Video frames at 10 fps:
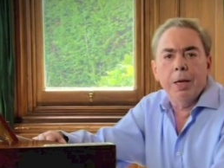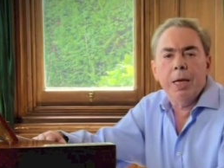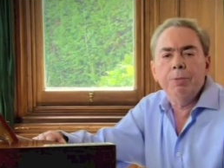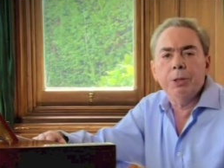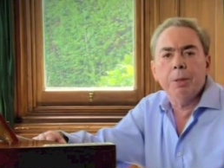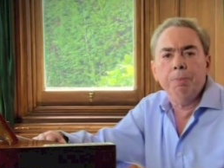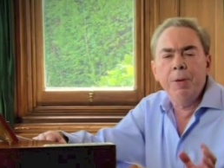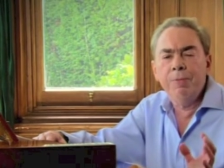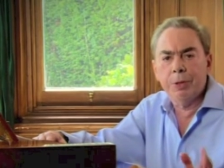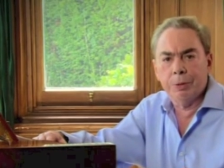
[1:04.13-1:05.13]
He was the
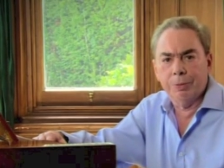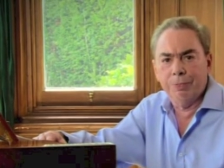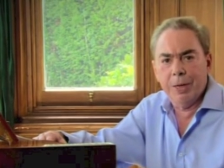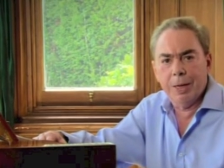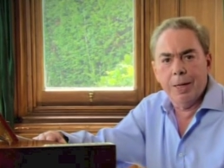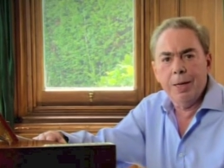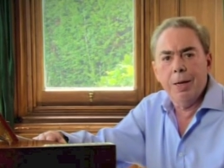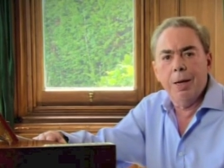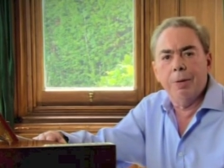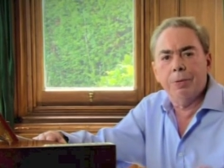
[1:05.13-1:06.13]
pivotal figure
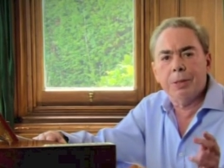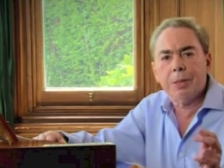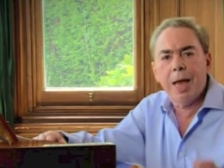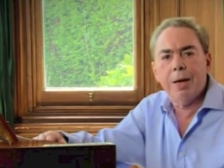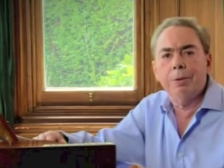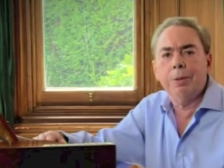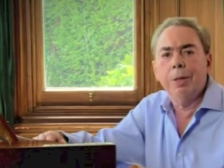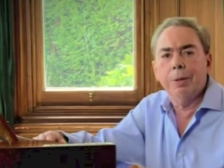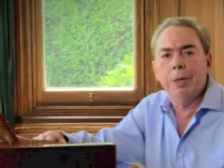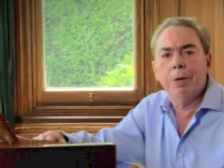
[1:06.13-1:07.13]
of the scandal
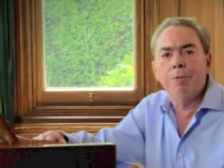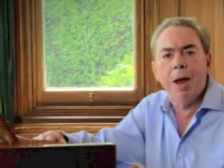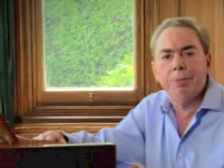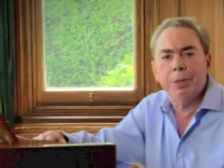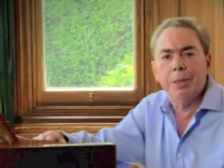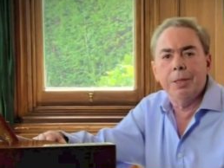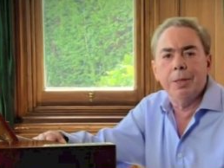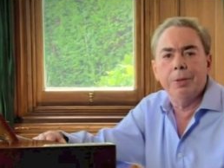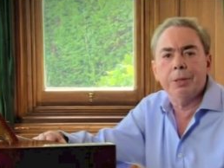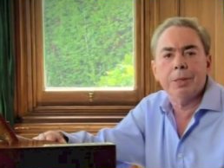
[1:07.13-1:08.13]
that erupted
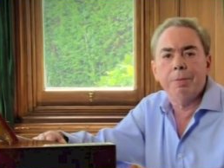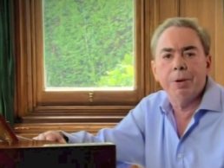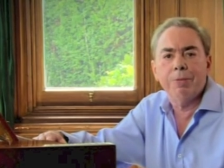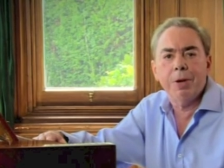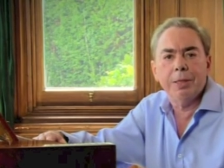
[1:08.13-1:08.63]
in the summer of